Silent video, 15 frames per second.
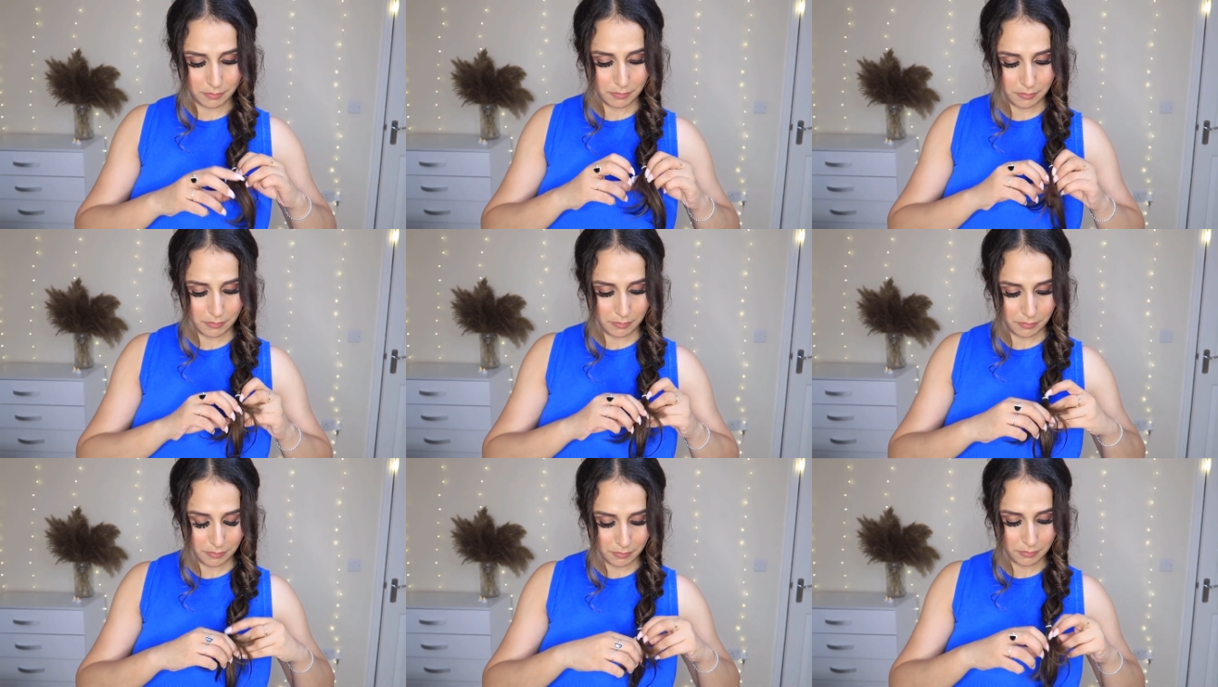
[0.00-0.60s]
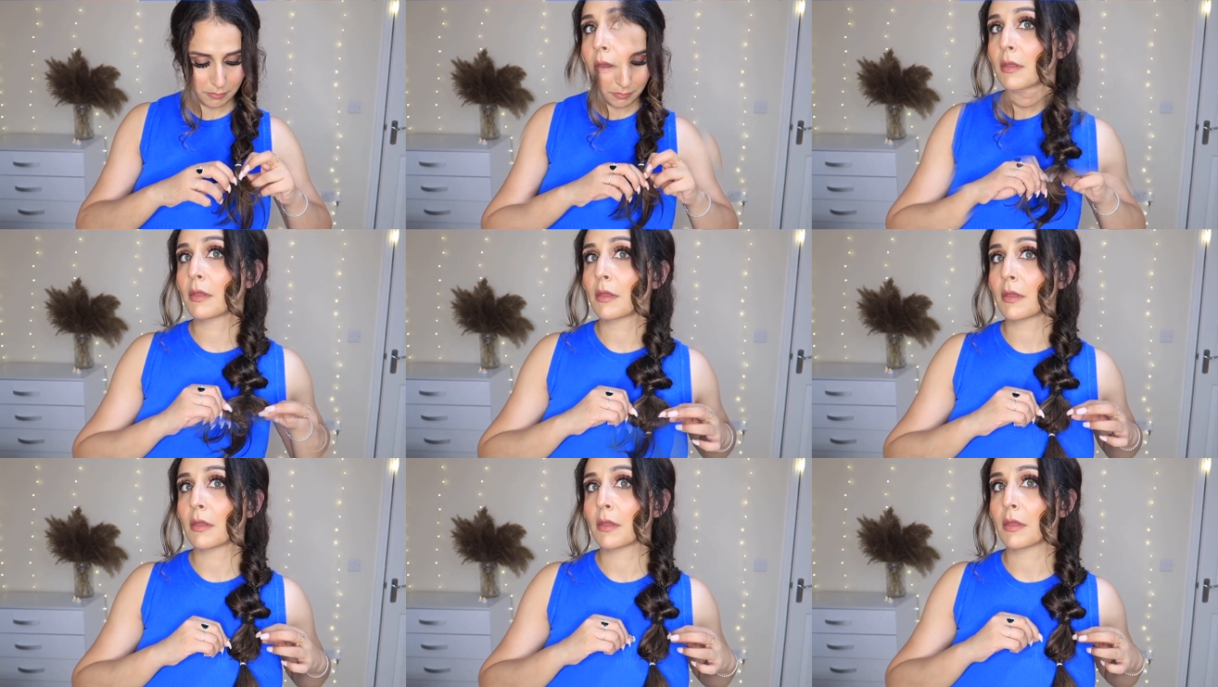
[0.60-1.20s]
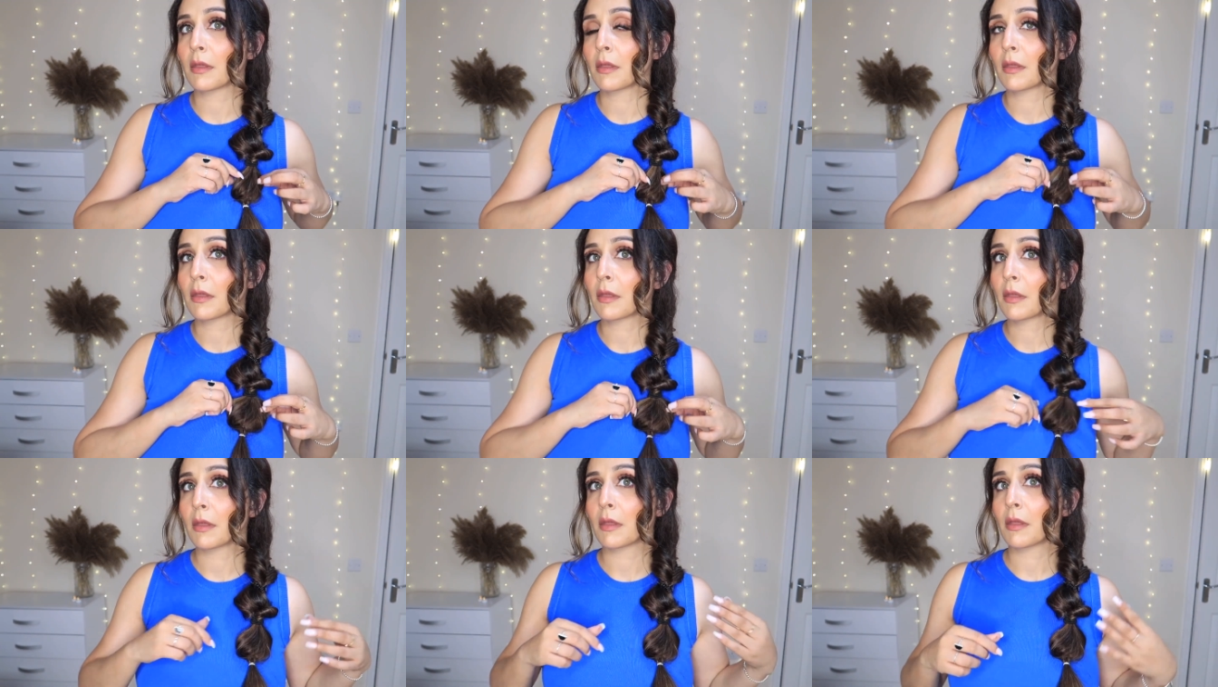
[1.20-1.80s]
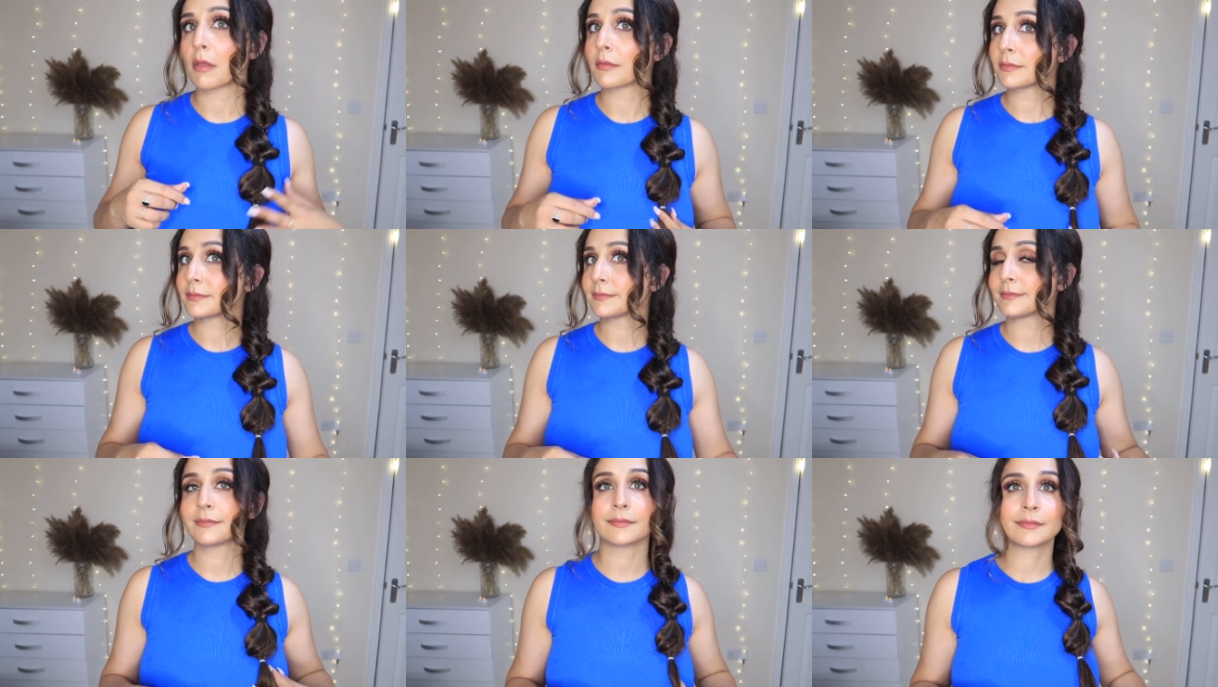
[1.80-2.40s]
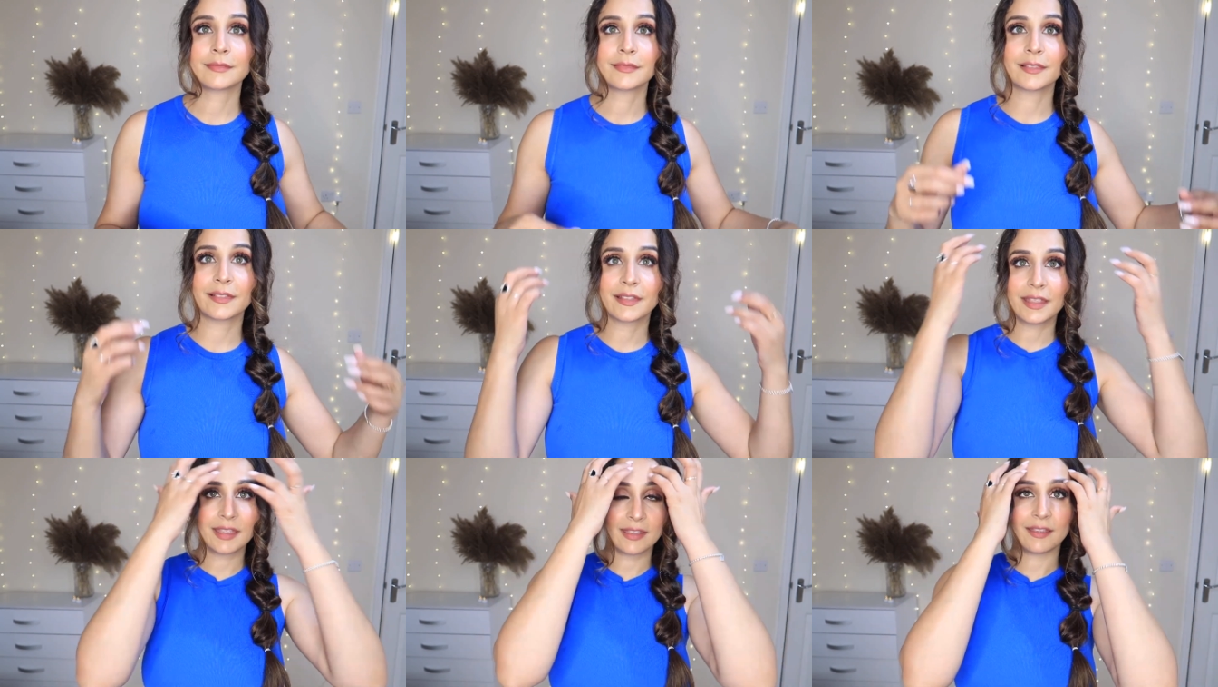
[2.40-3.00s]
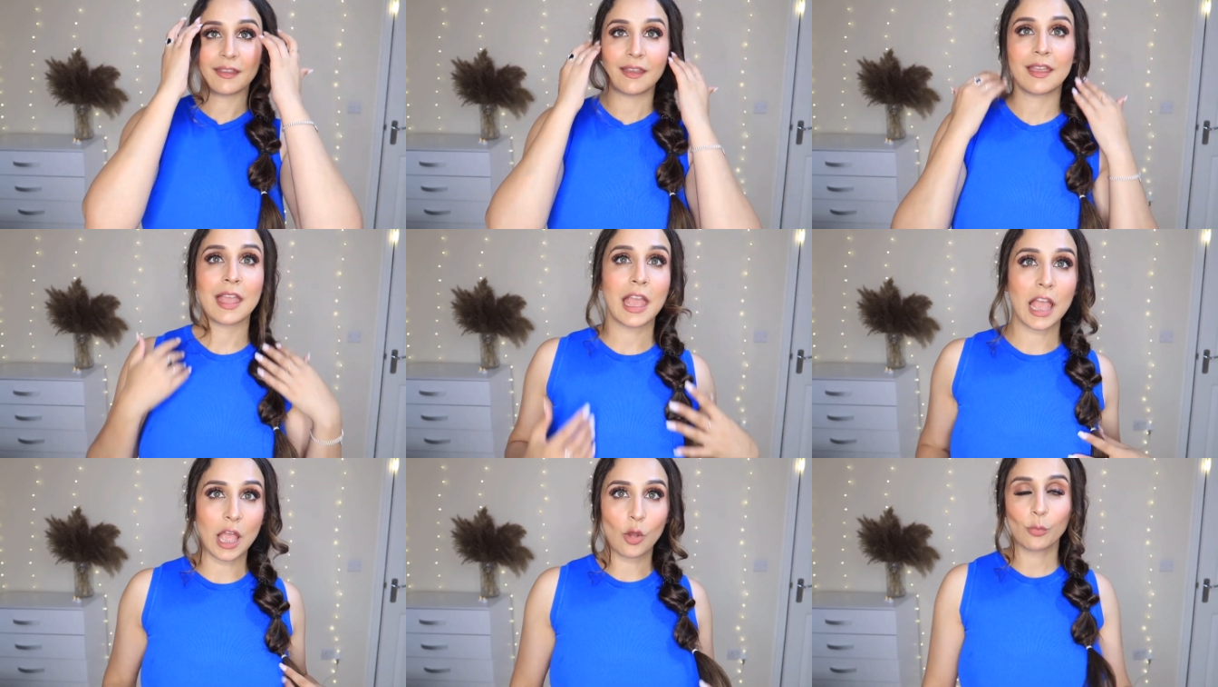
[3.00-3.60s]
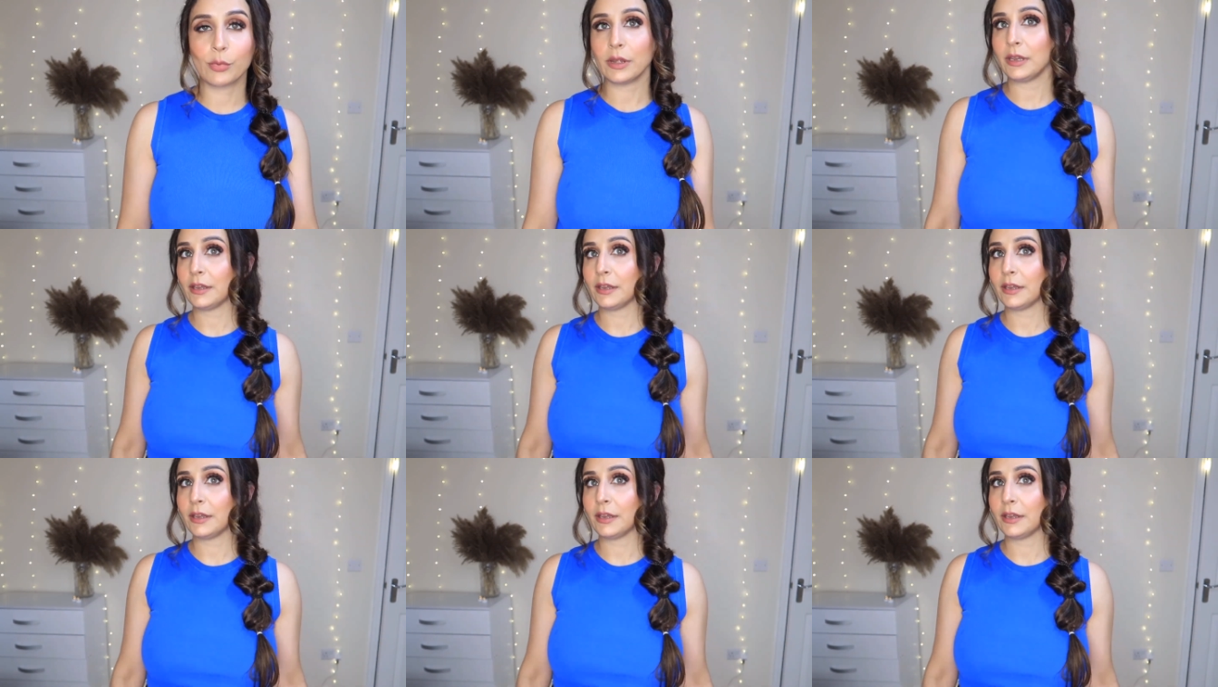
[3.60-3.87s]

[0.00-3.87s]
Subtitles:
if you want that neat and very boohoo kind of look.